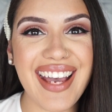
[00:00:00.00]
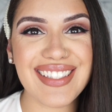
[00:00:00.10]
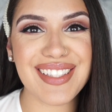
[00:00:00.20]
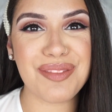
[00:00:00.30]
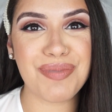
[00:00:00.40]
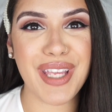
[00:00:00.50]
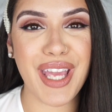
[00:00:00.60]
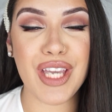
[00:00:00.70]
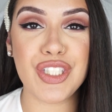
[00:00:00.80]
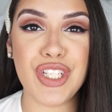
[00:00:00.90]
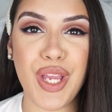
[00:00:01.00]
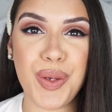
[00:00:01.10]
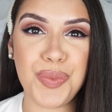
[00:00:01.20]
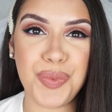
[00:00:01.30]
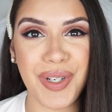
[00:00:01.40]
guys, it's me,
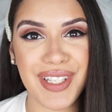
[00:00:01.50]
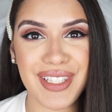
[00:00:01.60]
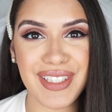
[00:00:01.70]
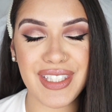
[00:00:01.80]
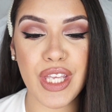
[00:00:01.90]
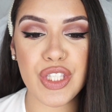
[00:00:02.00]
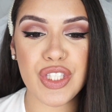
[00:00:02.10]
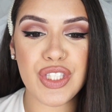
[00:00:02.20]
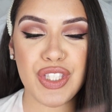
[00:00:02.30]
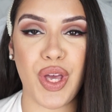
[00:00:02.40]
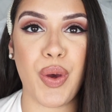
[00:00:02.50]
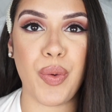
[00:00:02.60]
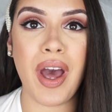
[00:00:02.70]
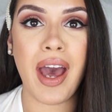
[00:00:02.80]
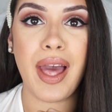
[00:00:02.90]
Jay Woods.
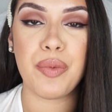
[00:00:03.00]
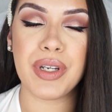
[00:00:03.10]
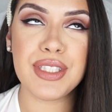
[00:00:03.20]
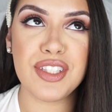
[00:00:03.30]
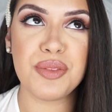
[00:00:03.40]
So I went into the